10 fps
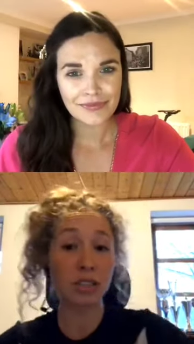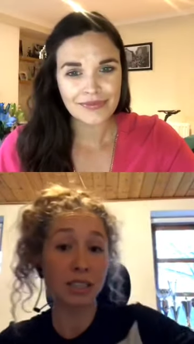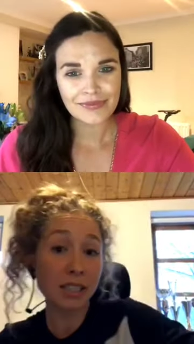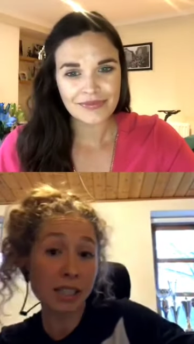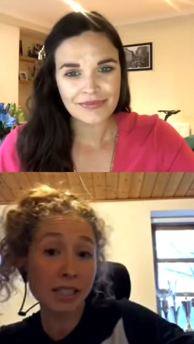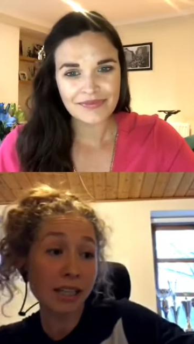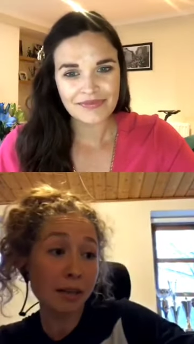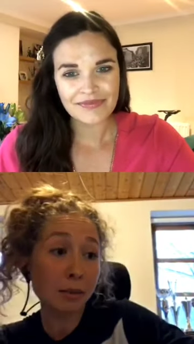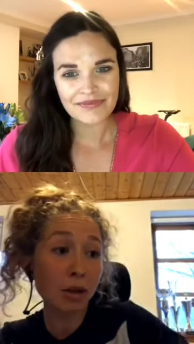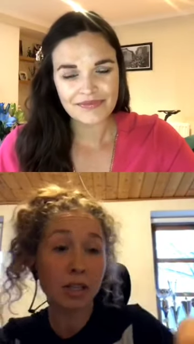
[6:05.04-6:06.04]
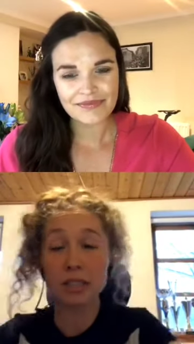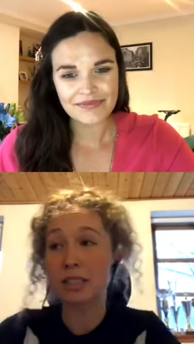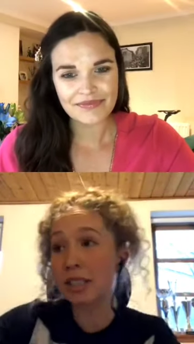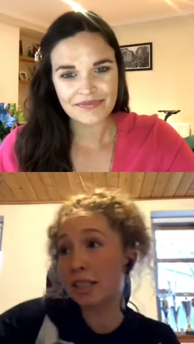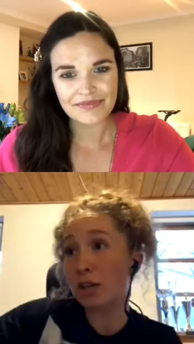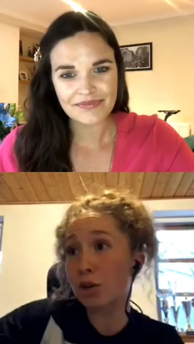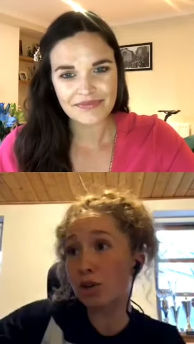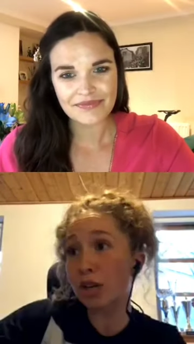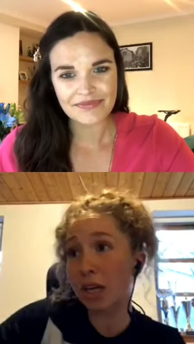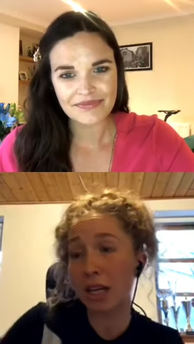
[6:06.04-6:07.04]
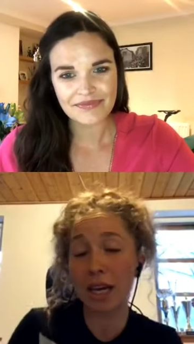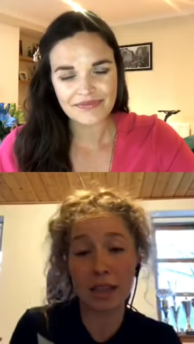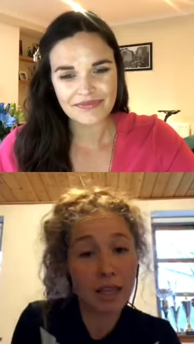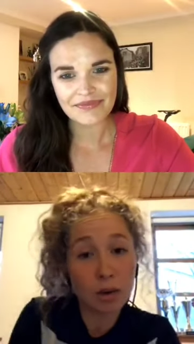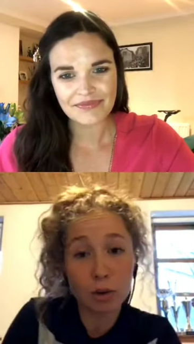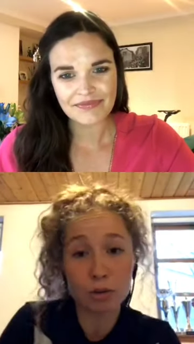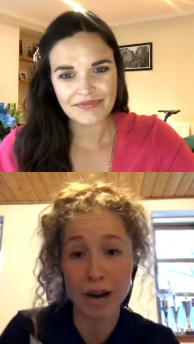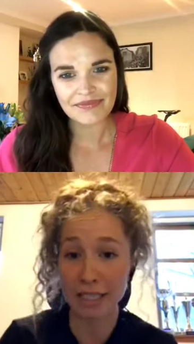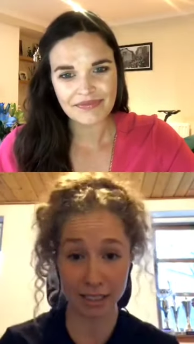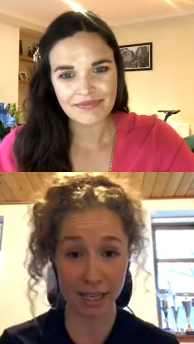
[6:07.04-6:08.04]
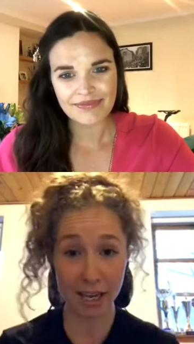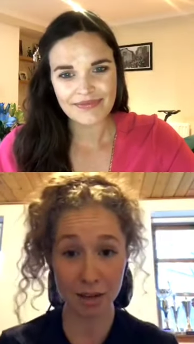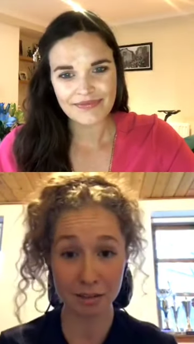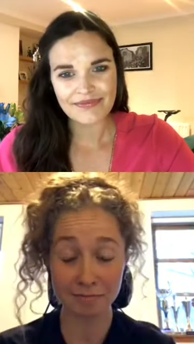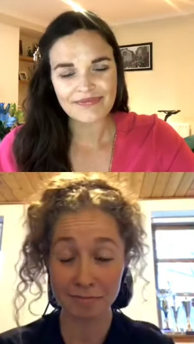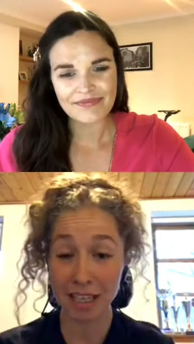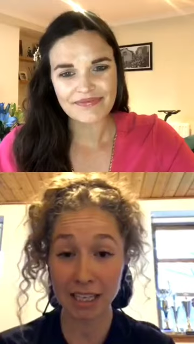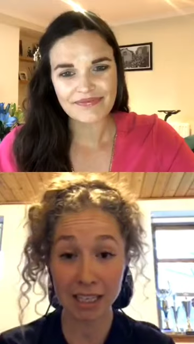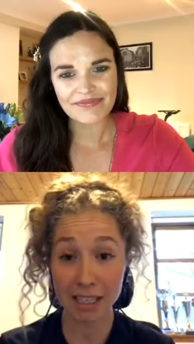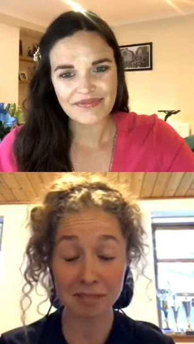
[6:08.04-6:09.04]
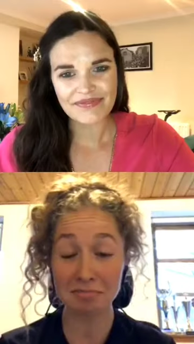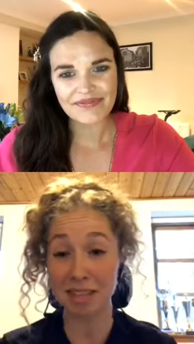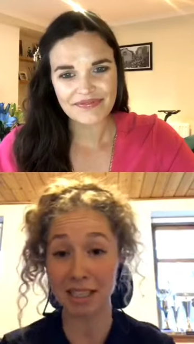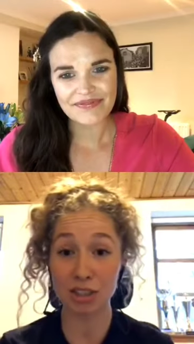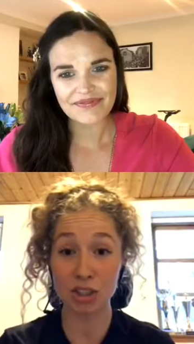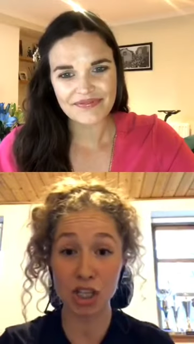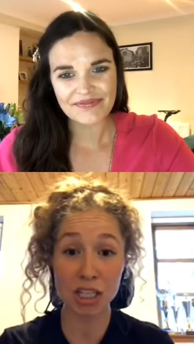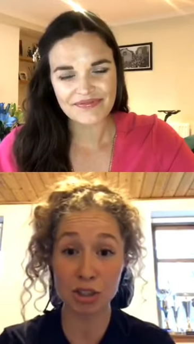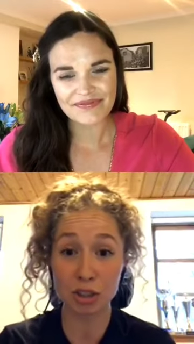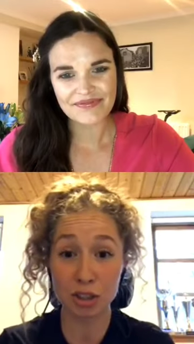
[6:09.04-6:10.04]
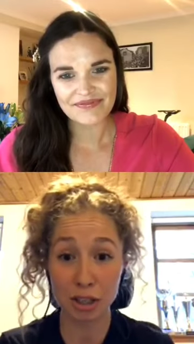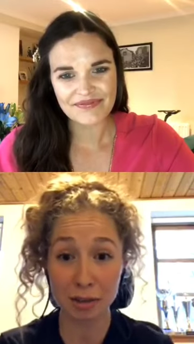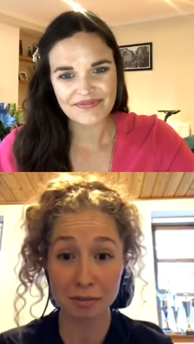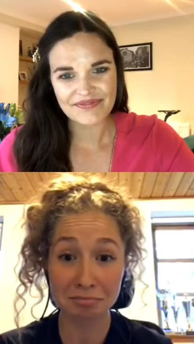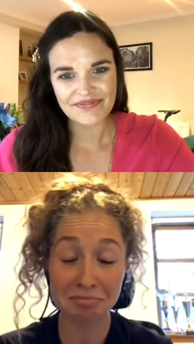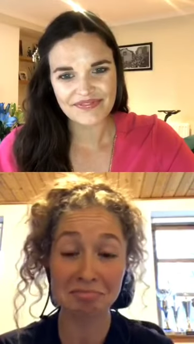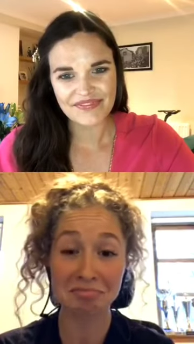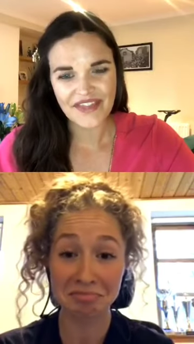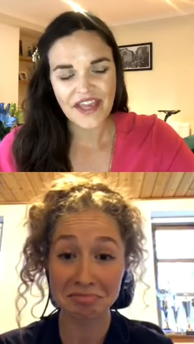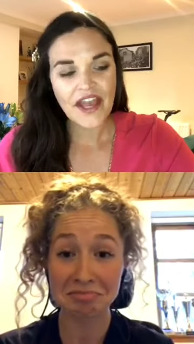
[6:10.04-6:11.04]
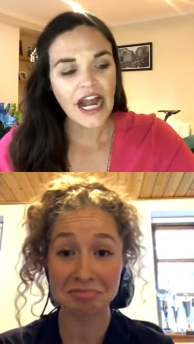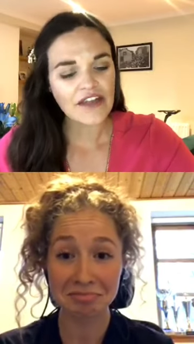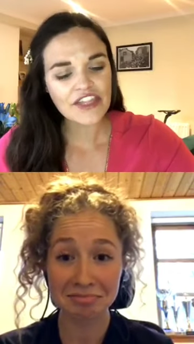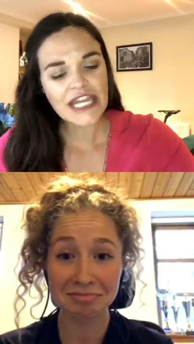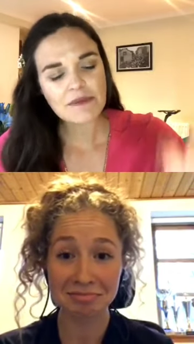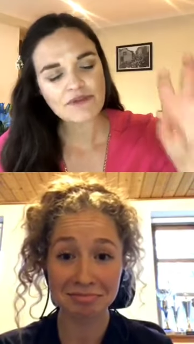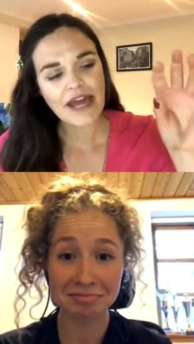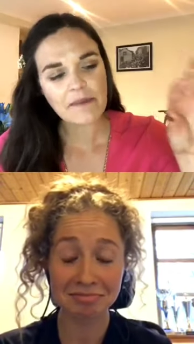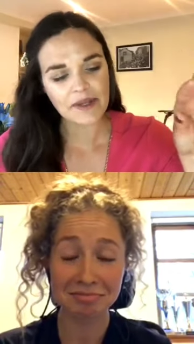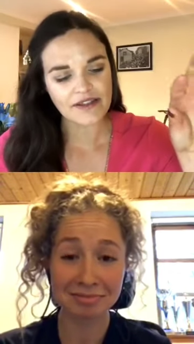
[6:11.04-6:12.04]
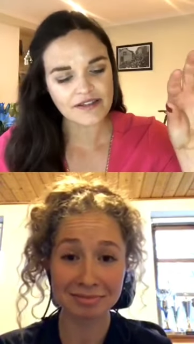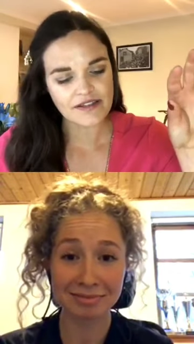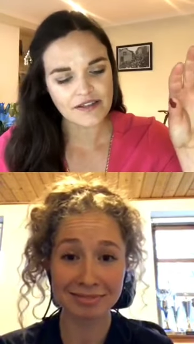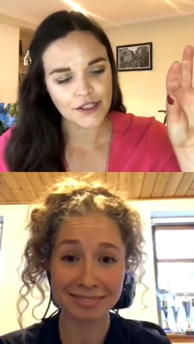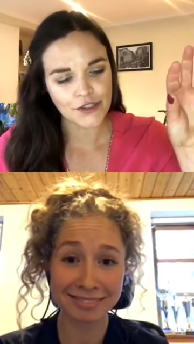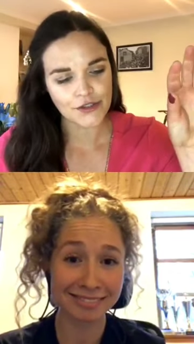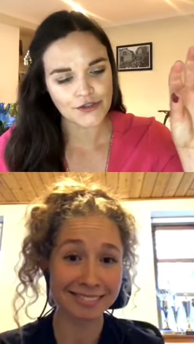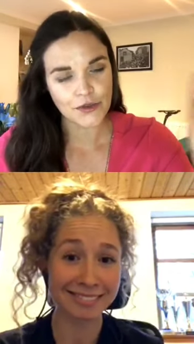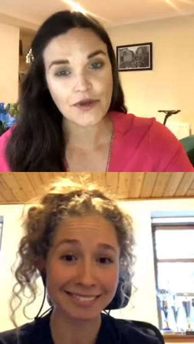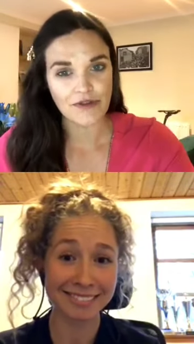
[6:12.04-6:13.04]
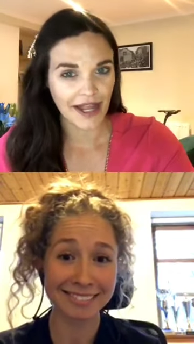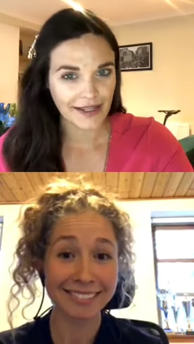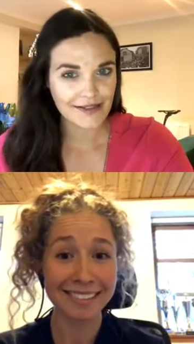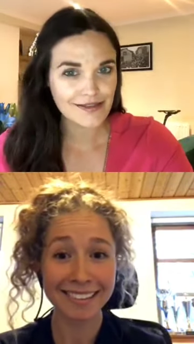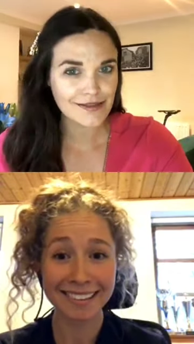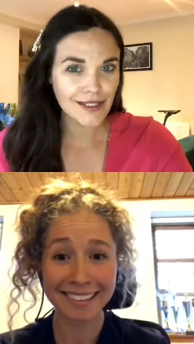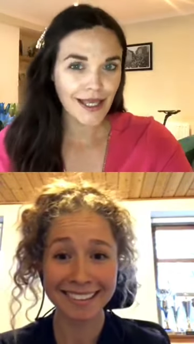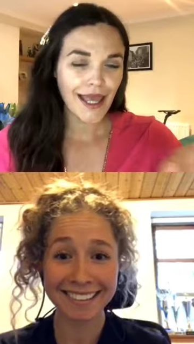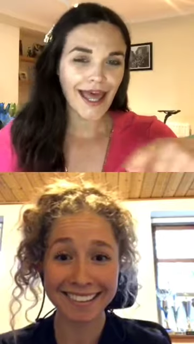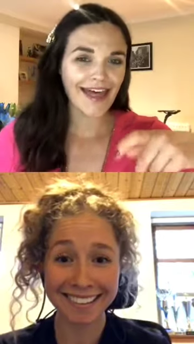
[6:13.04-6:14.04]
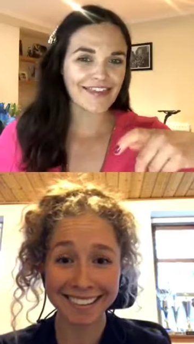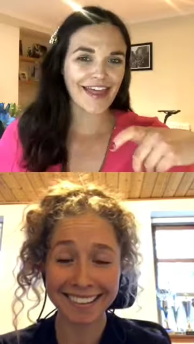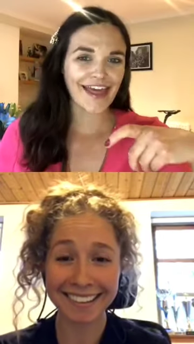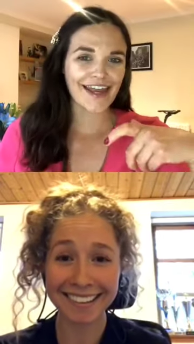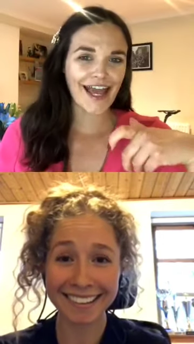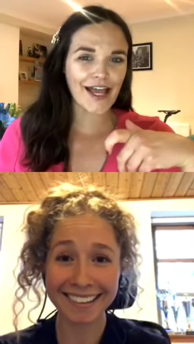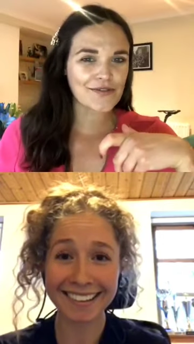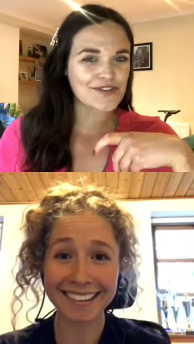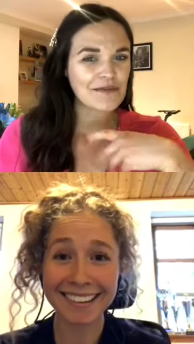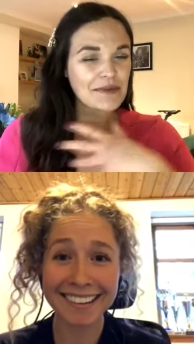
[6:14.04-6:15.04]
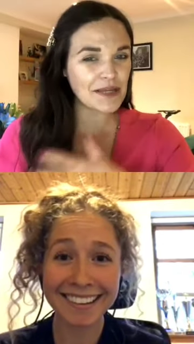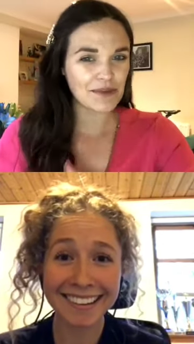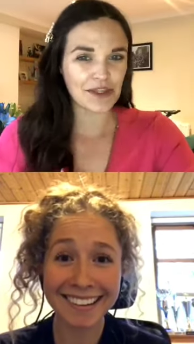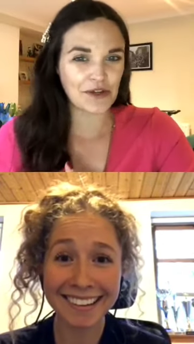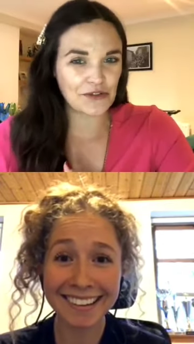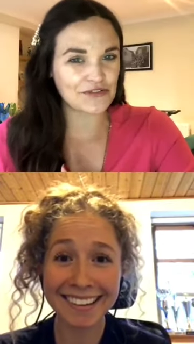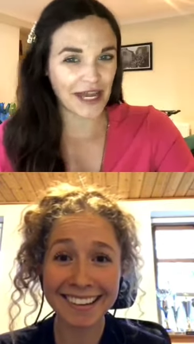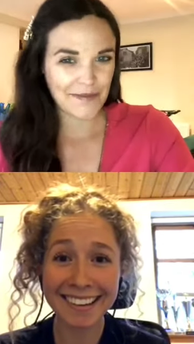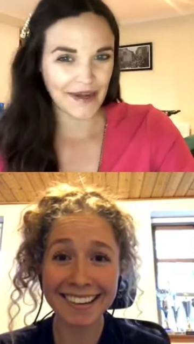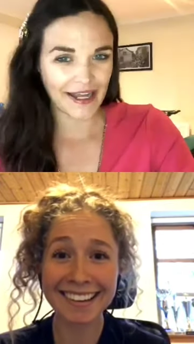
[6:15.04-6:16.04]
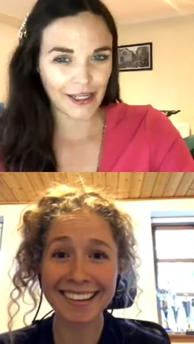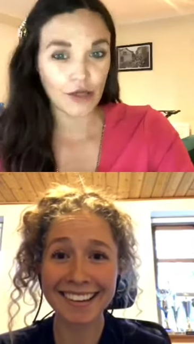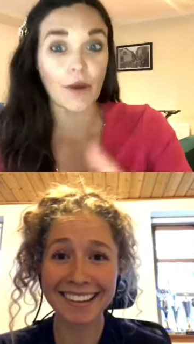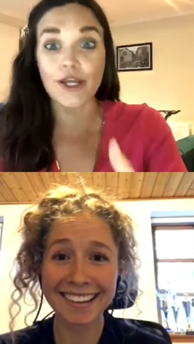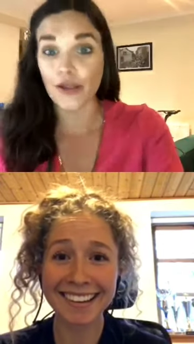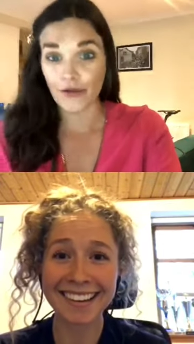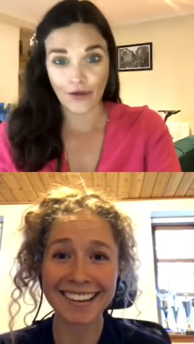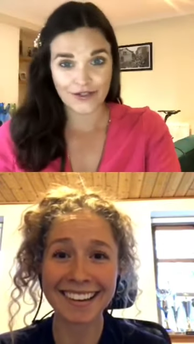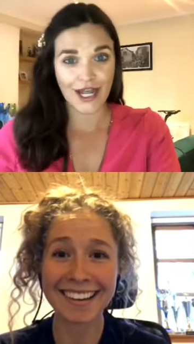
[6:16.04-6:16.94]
Speaker 1: sit in Denmark and sit in Australia and then all ride together and, like, chat to each other.
Speaker 2: I think it'd be fabulous to see you do a race. And then have somebody within your family, who I know you're locked down